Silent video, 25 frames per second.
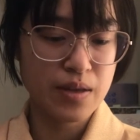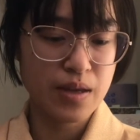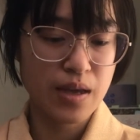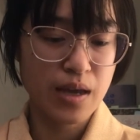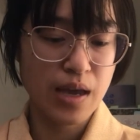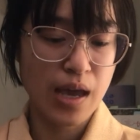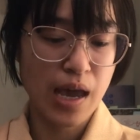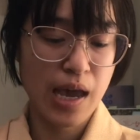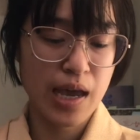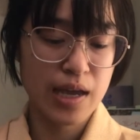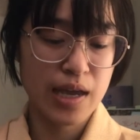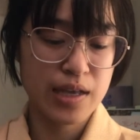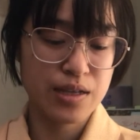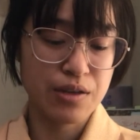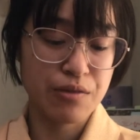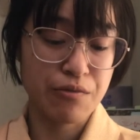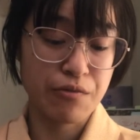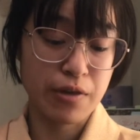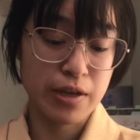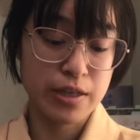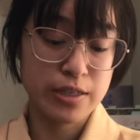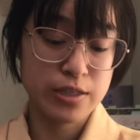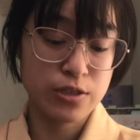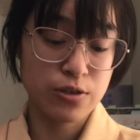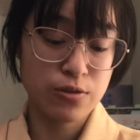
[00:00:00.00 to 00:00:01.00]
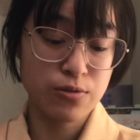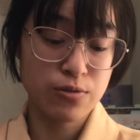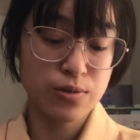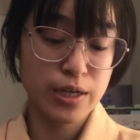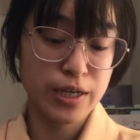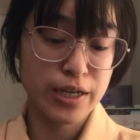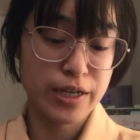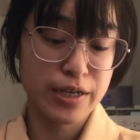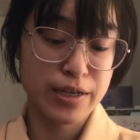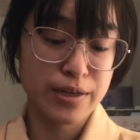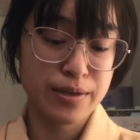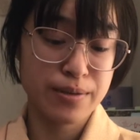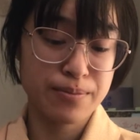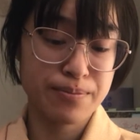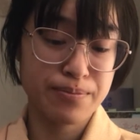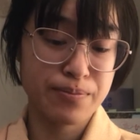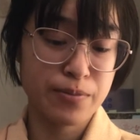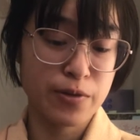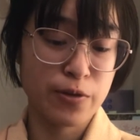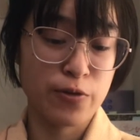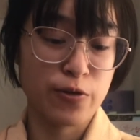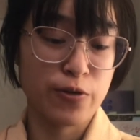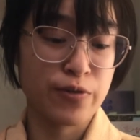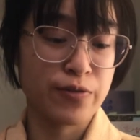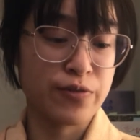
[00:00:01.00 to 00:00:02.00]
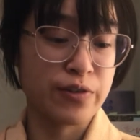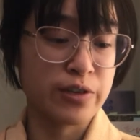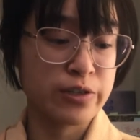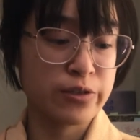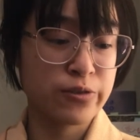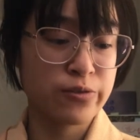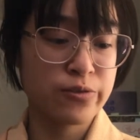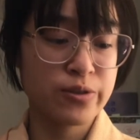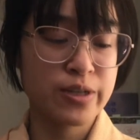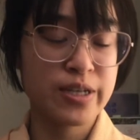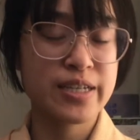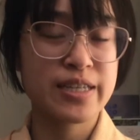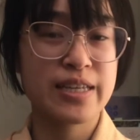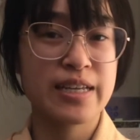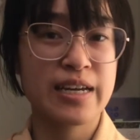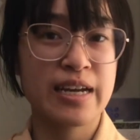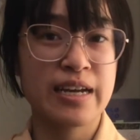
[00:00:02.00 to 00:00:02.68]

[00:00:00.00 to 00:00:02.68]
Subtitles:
And if I don't like it, or if I don't like